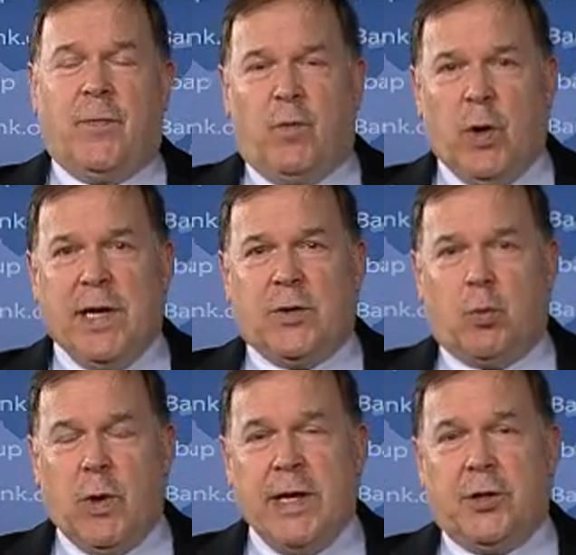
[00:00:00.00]
For
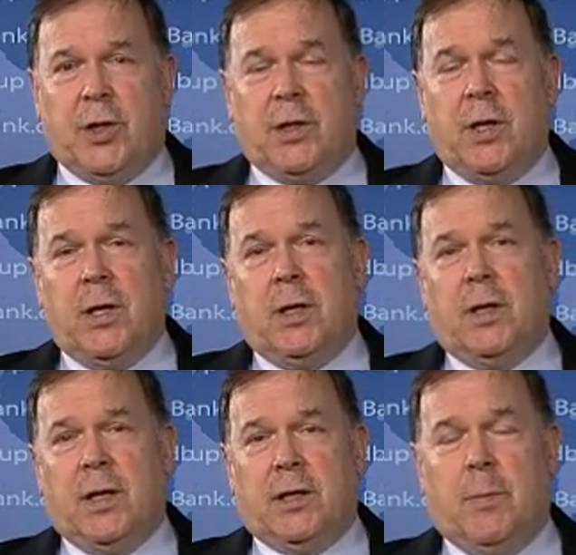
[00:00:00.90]
each region
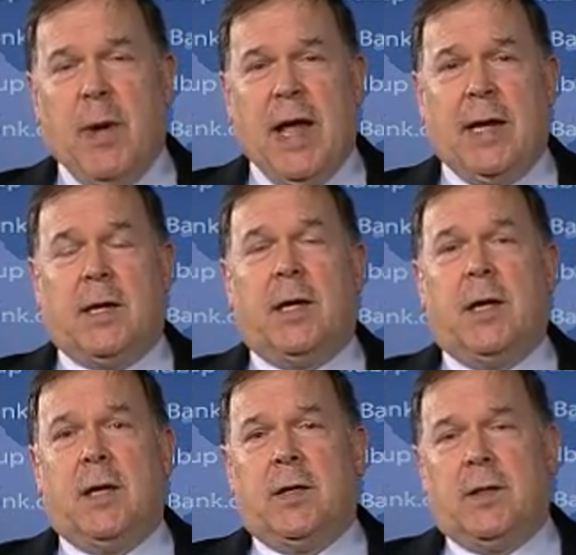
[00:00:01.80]
in the bank,
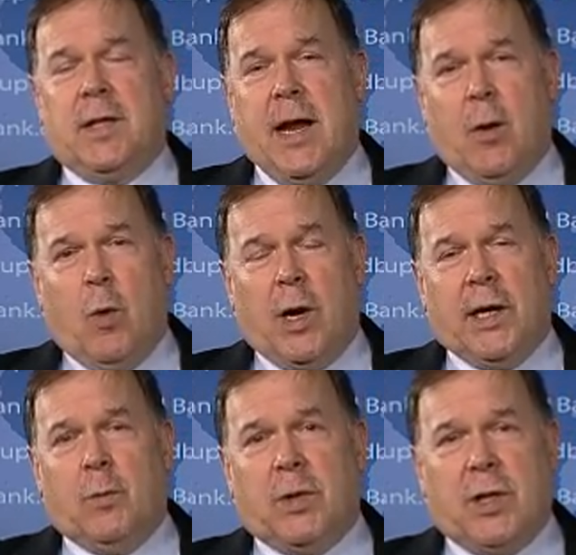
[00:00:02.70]
they are
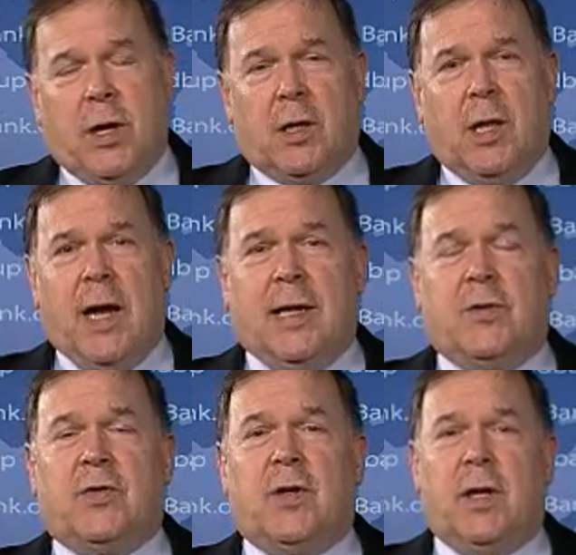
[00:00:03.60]
working with their
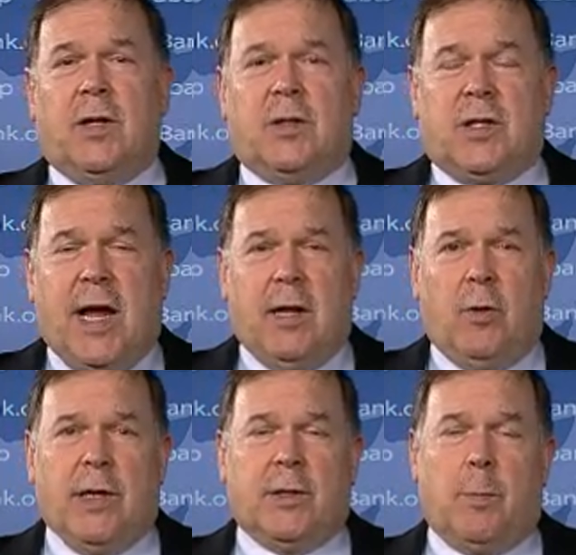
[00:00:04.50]
clients,
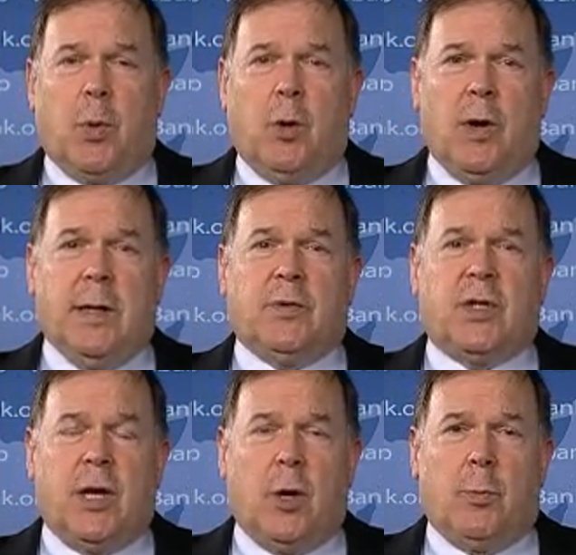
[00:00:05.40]
tailoring their programs
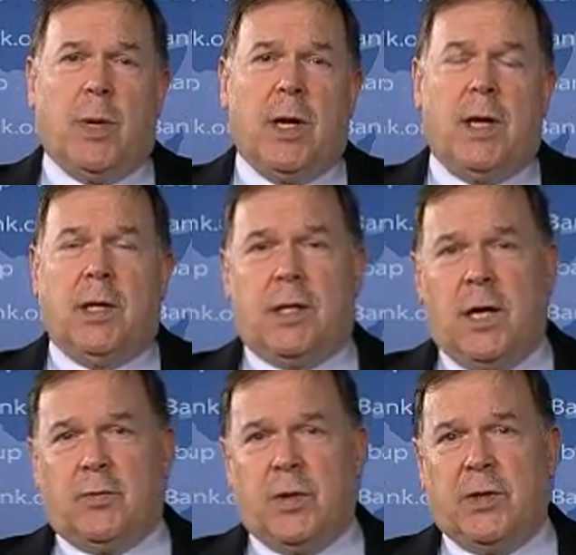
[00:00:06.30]
to help
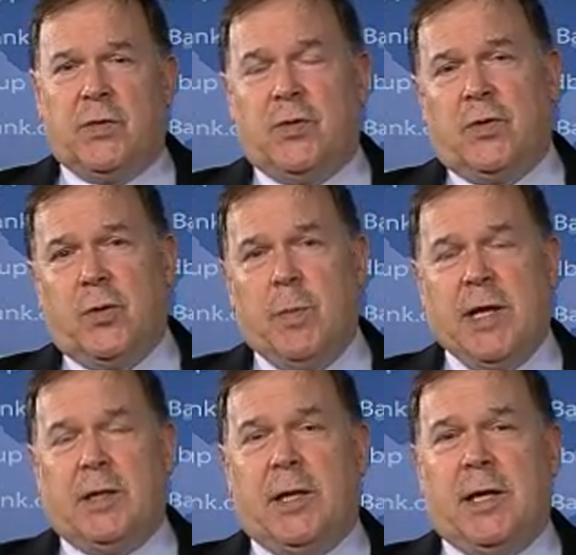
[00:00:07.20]
countries to
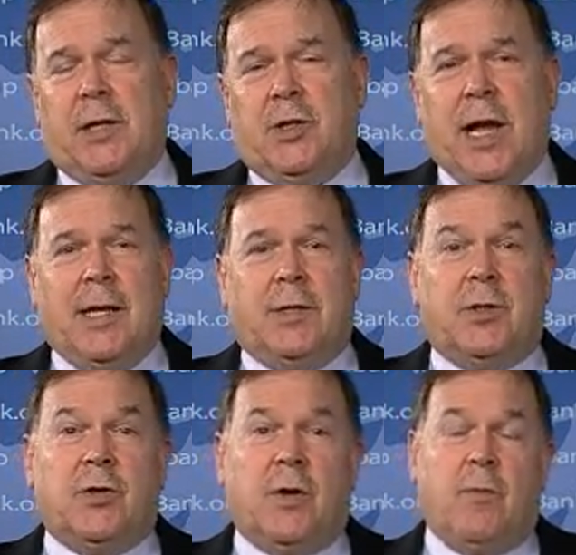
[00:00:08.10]
meet the
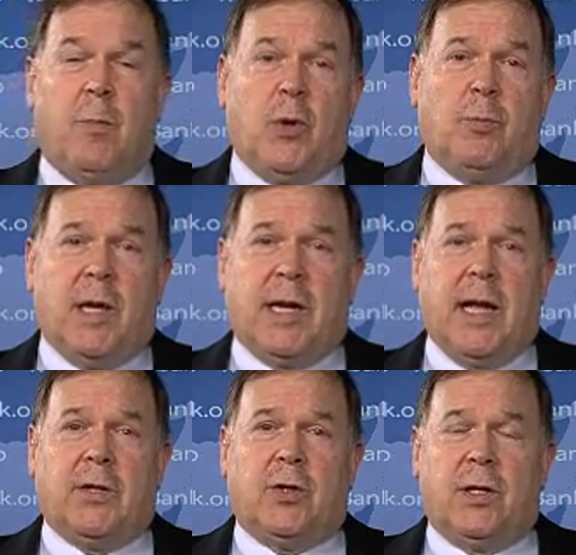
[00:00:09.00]
challenges of both
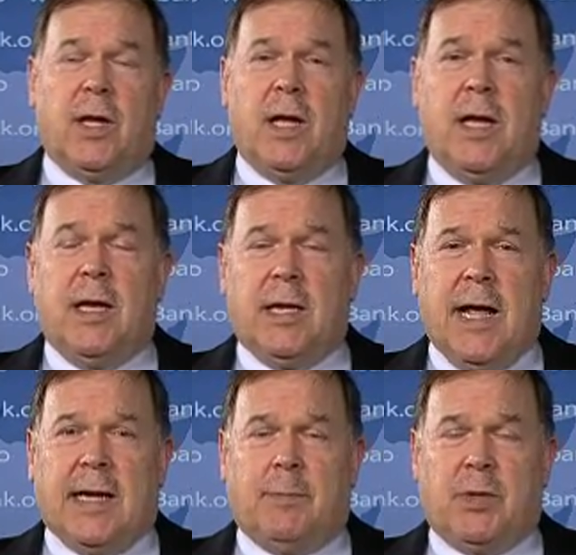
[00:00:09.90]
mitigation
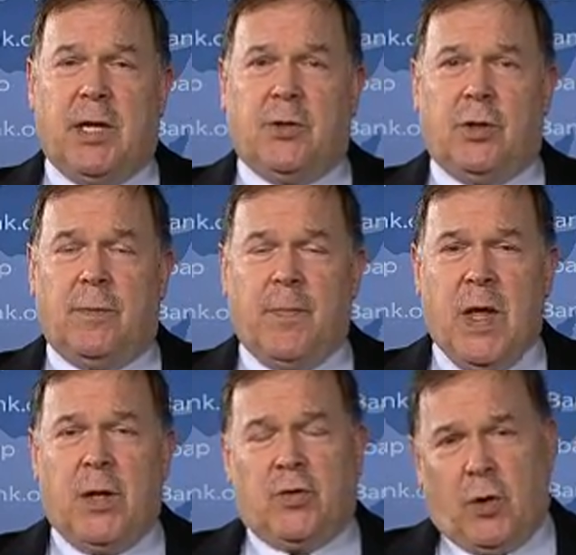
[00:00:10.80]
and adaptation.
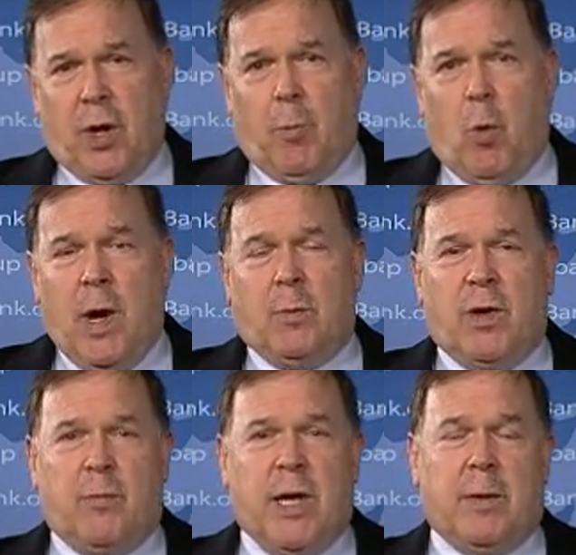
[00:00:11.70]
So number one,
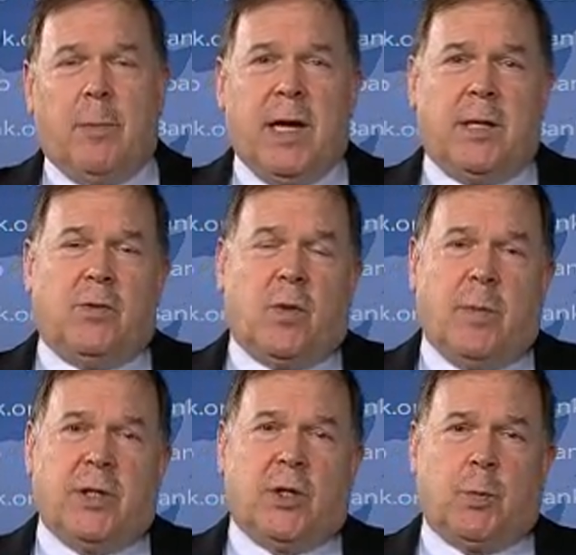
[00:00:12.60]
we've made
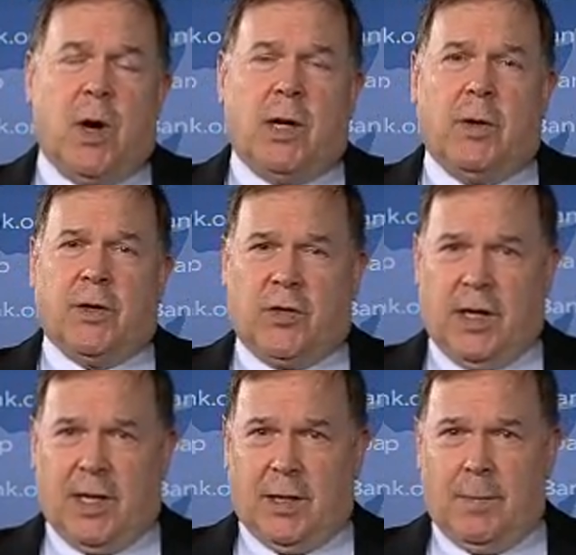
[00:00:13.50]
tremendous progress
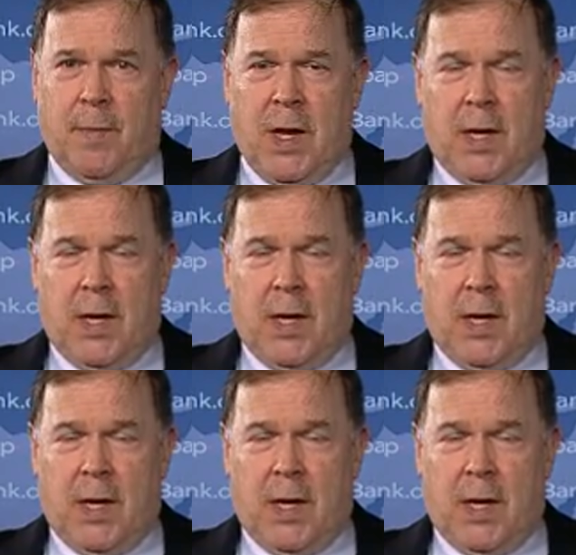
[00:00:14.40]
in